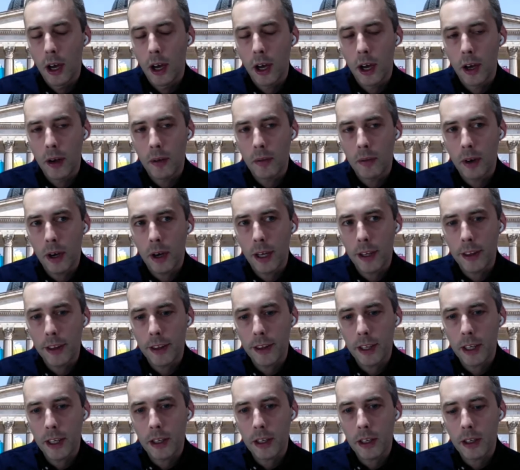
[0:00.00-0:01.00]
Um, I
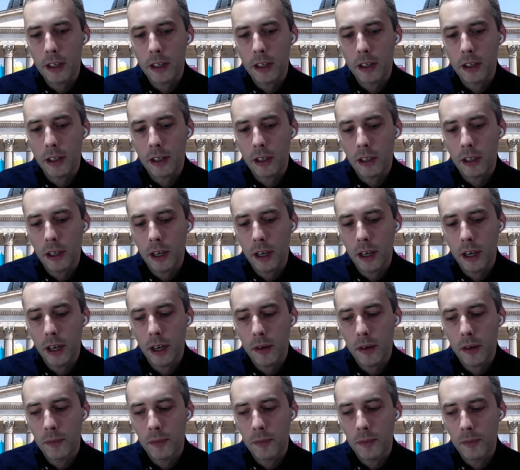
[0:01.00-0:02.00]
think
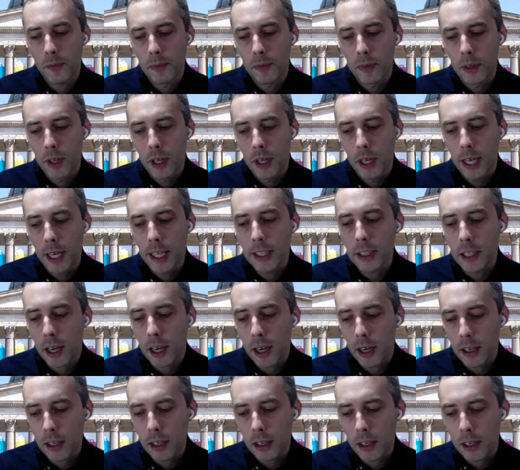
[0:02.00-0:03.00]
um, it's
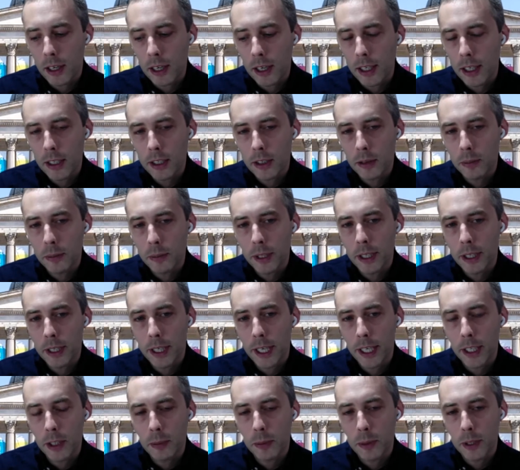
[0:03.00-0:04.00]
unlikely to be the
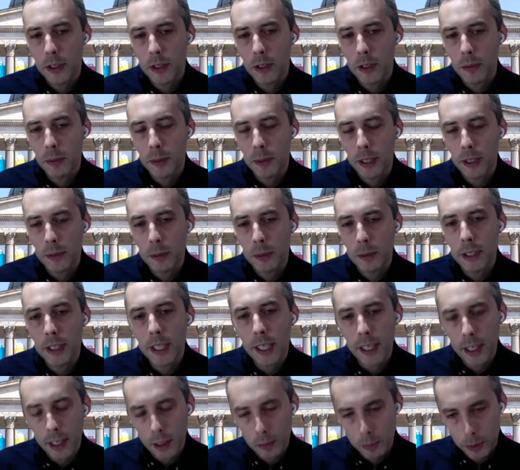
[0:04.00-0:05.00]
case, because of,
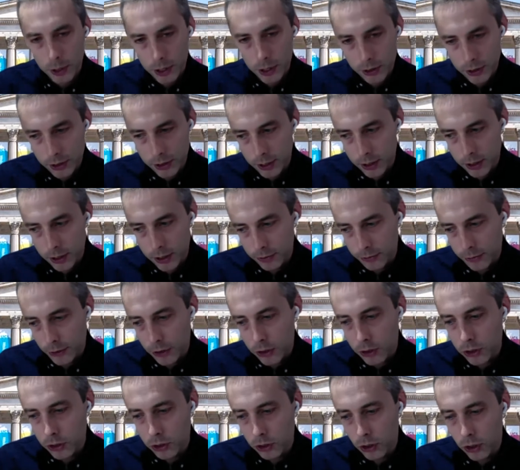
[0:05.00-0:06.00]
particularly because of this
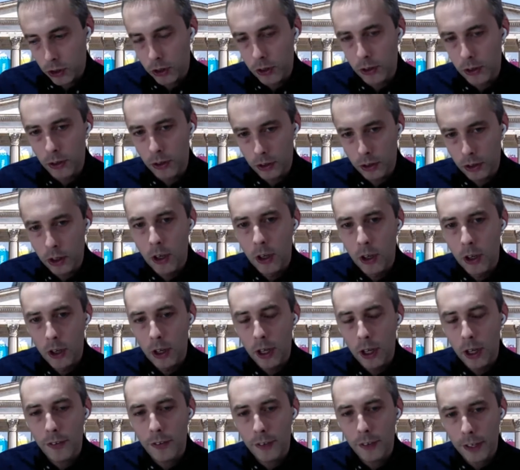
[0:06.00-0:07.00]
focus on,
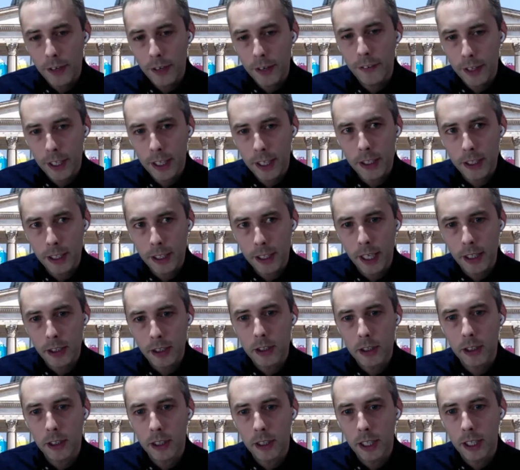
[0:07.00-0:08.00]
If, if it is an
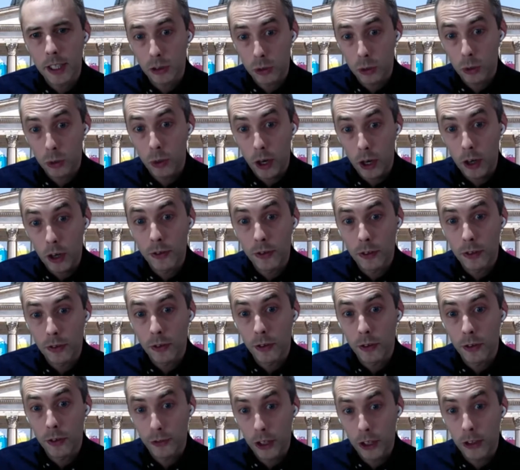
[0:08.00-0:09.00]
accident, it's quite
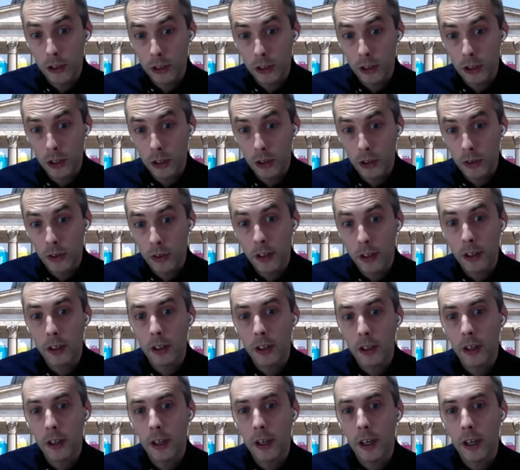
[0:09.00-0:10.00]
often referred to the
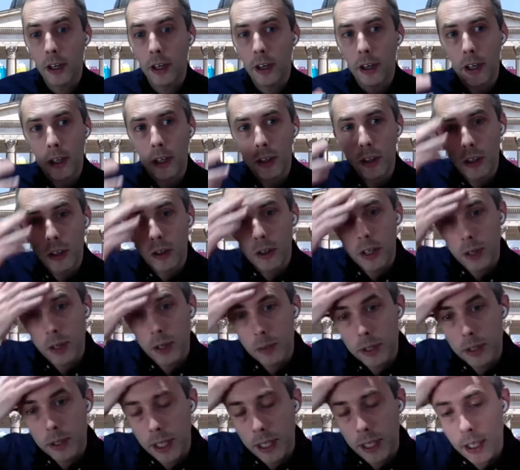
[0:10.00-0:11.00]
coroner uh, in the U K,
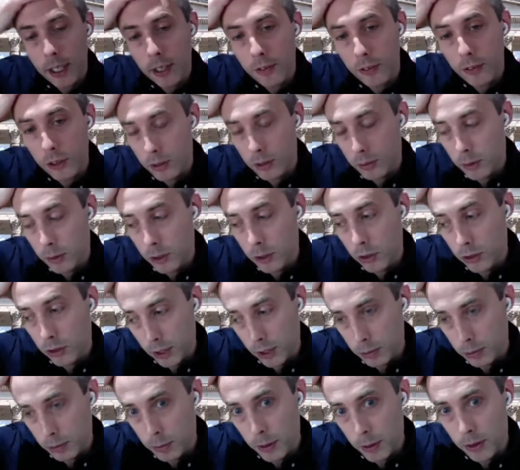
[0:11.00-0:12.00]
particularly sure. for someone
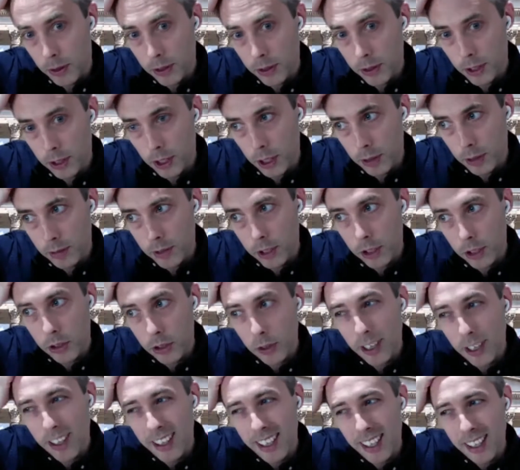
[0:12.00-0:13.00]
who's experiencing homelessness.
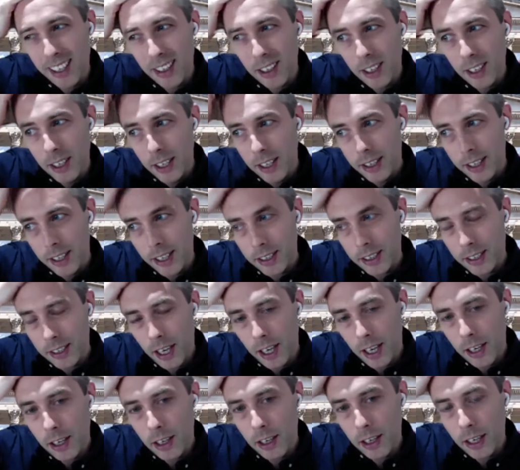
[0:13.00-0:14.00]
So I think that's
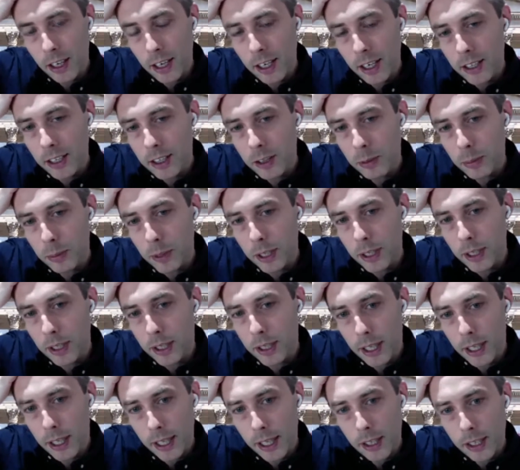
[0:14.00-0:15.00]
unlikely to be
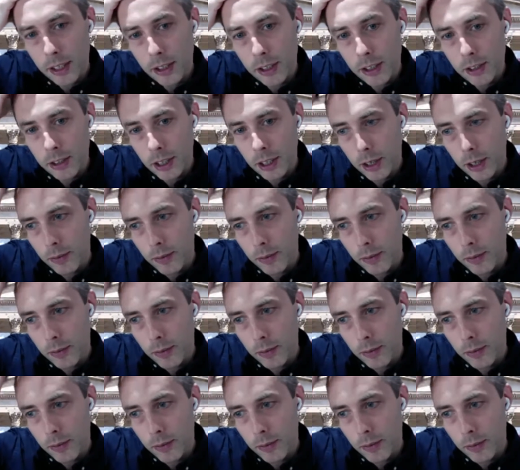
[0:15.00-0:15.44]
the case.